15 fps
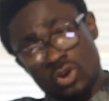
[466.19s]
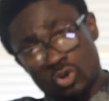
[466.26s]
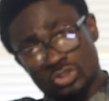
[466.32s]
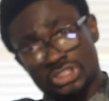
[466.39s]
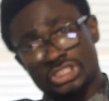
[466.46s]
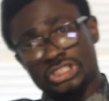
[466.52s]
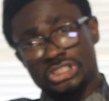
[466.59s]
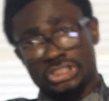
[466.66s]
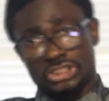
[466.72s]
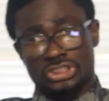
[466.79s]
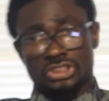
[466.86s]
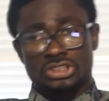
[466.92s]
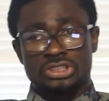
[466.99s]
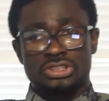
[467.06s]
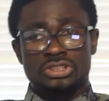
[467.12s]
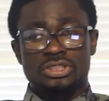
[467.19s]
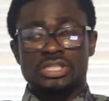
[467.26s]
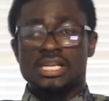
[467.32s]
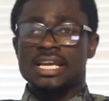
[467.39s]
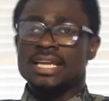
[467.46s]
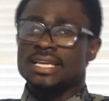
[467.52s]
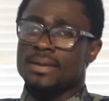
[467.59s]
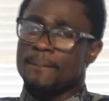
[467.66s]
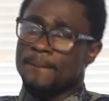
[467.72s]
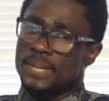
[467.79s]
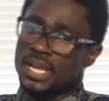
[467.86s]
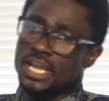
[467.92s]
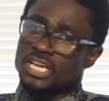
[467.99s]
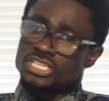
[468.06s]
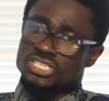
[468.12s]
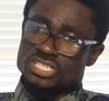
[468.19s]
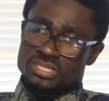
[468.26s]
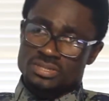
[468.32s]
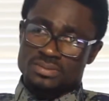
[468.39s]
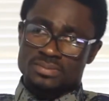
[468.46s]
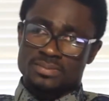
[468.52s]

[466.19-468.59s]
condition in a patient.